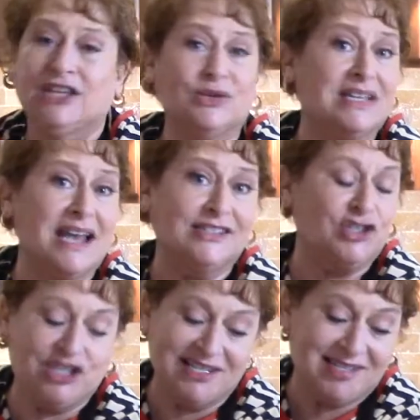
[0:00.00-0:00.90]
You can
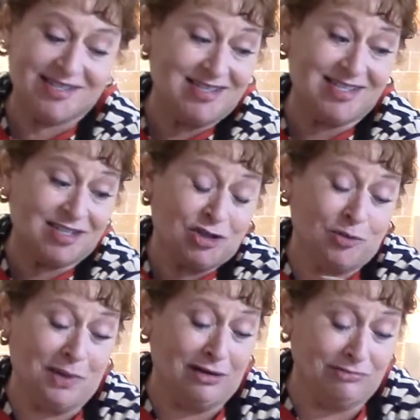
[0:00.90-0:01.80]
add cheese to this
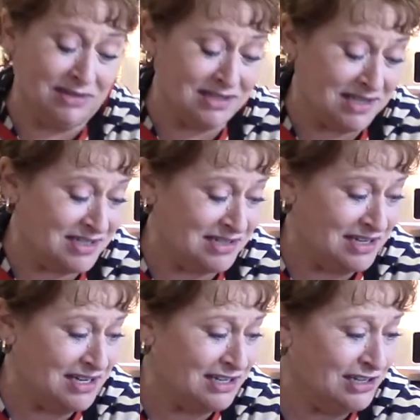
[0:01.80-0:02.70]
too, but it really doesn't
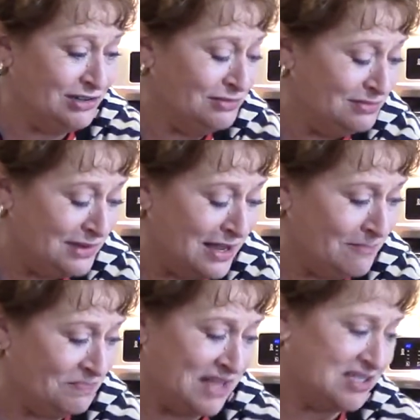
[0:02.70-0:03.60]
need it. You,
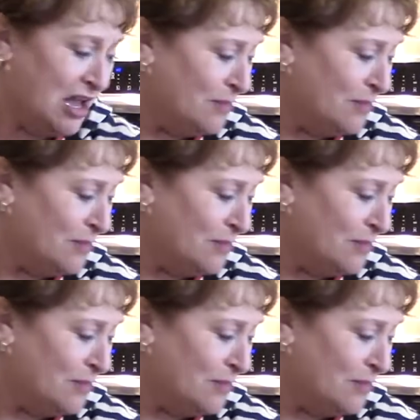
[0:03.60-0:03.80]
um, that's